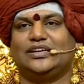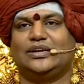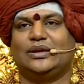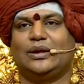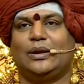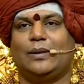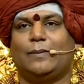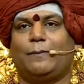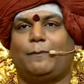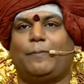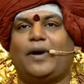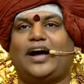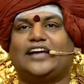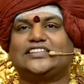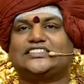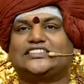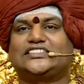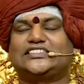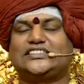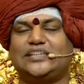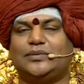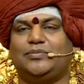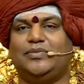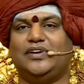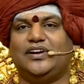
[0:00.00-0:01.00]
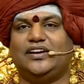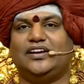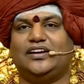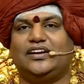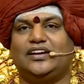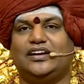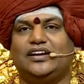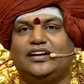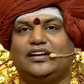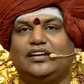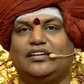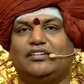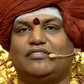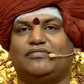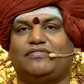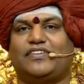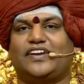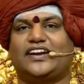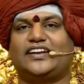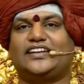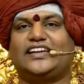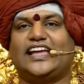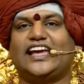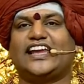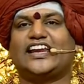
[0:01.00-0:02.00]
possible for
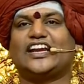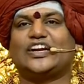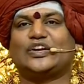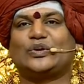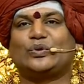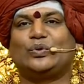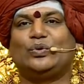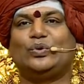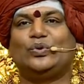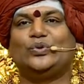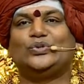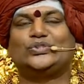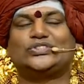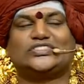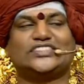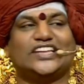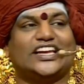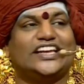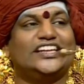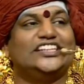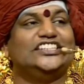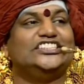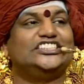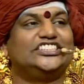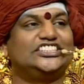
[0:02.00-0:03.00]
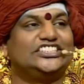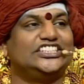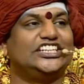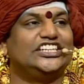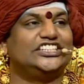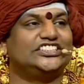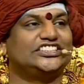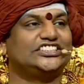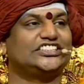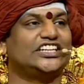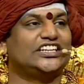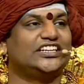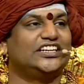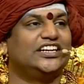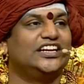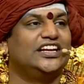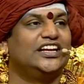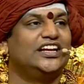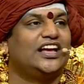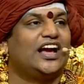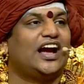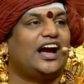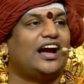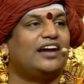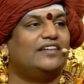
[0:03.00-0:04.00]
direct Guru's initiation
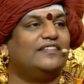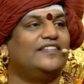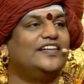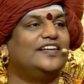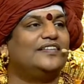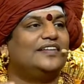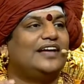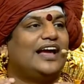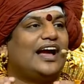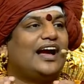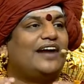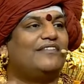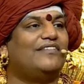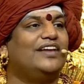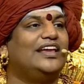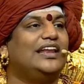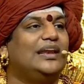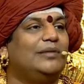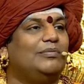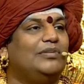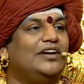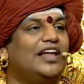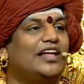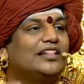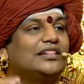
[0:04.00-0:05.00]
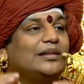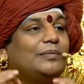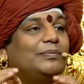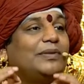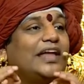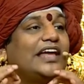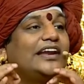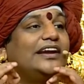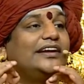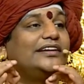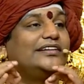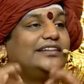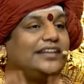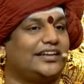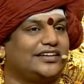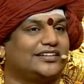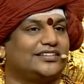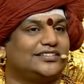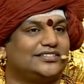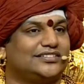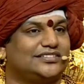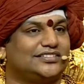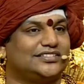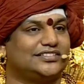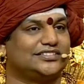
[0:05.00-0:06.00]
available on the planet
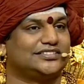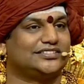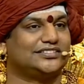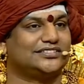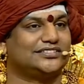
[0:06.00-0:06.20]
Earth.